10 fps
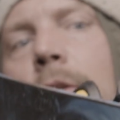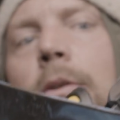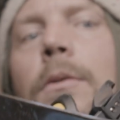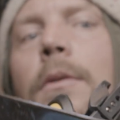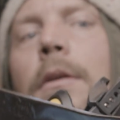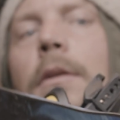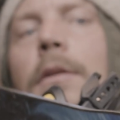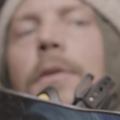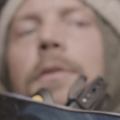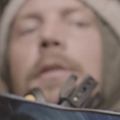to
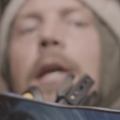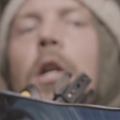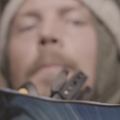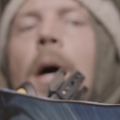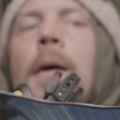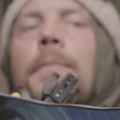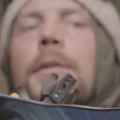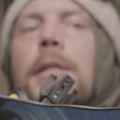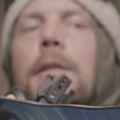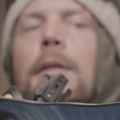those subtle
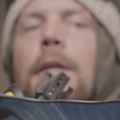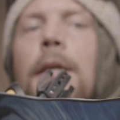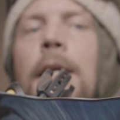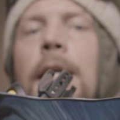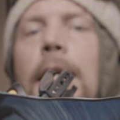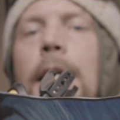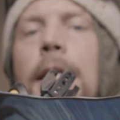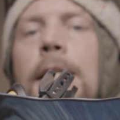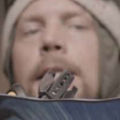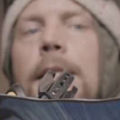bumps
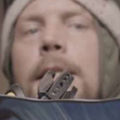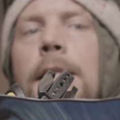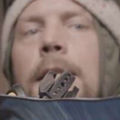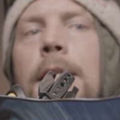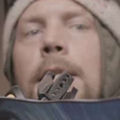is,